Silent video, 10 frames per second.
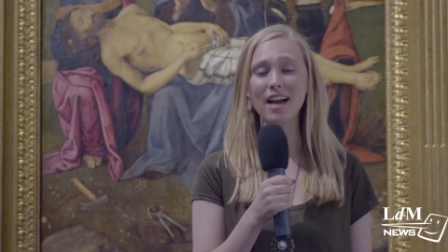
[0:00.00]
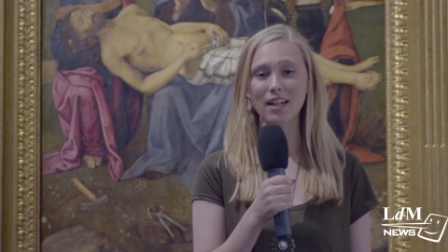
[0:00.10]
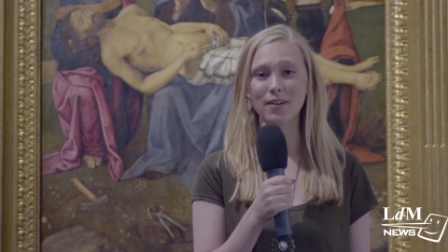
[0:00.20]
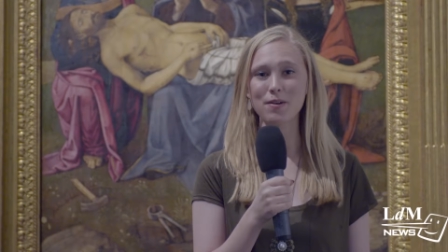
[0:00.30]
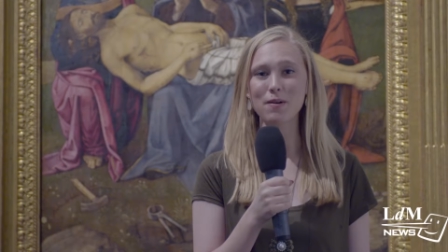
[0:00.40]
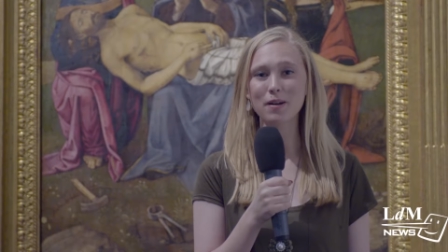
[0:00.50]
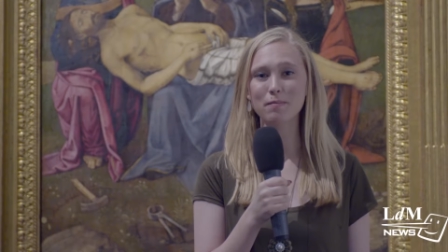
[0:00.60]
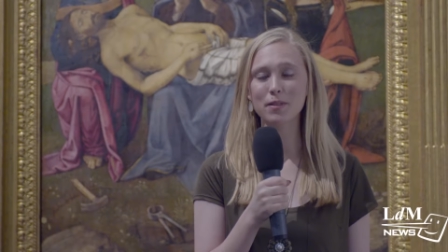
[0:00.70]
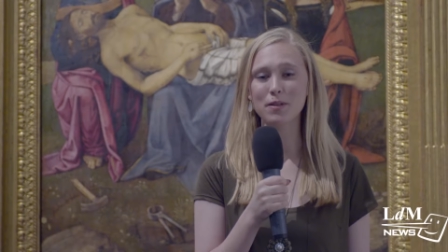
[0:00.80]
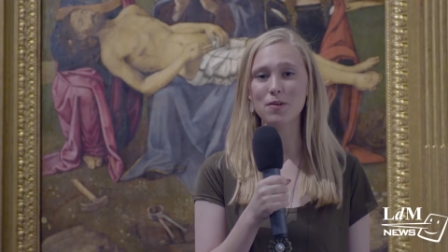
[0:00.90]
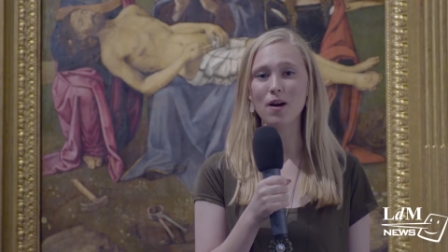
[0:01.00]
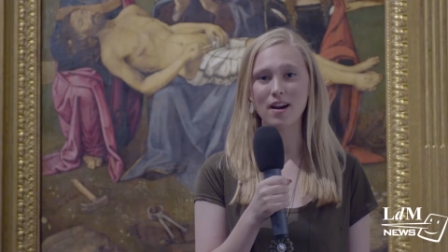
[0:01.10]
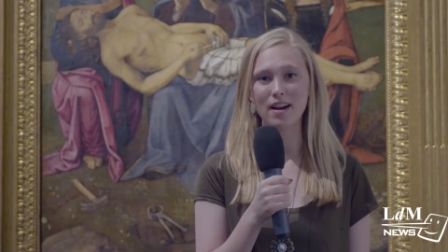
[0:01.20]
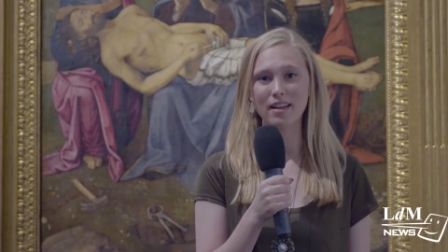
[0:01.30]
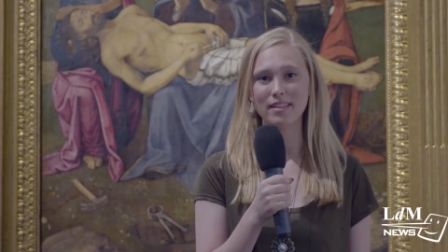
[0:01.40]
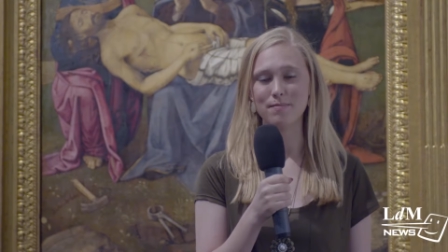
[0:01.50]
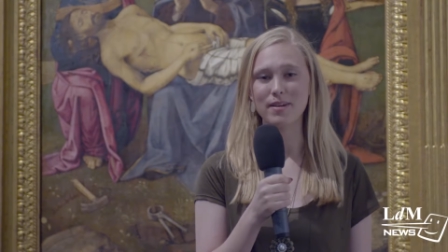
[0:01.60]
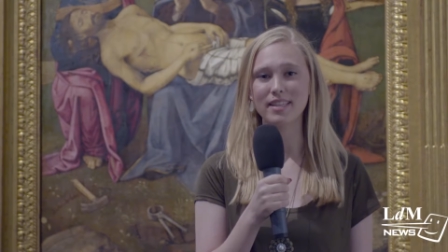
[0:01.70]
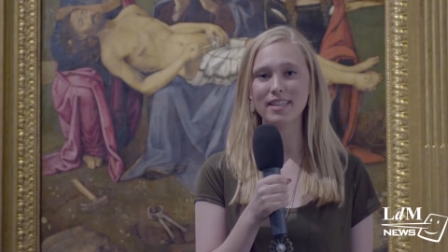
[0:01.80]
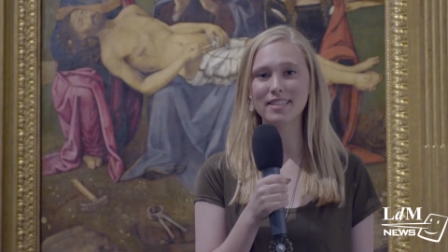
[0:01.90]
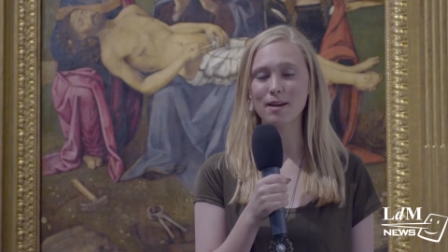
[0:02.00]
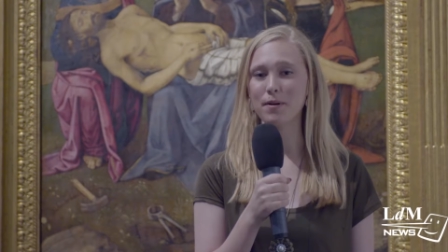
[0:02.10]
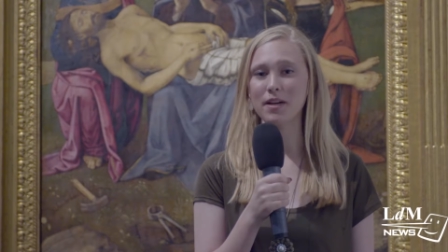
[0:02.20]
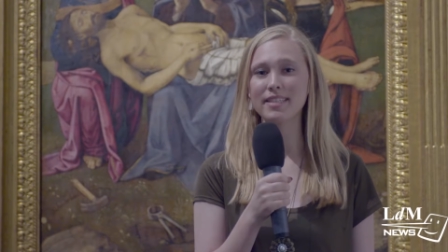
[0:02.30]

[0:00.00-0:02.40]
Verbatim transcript: Gallery welcomes a new art exhibit this summer